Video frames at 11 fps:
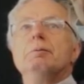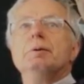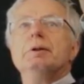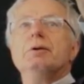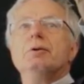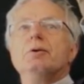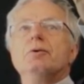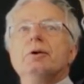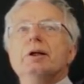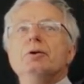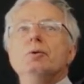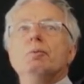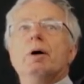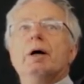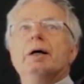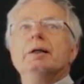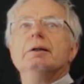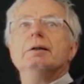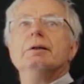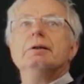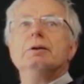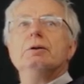We take the strings y
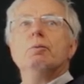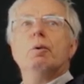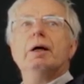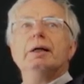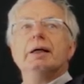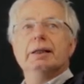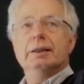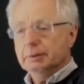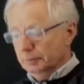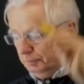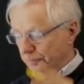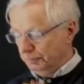in yn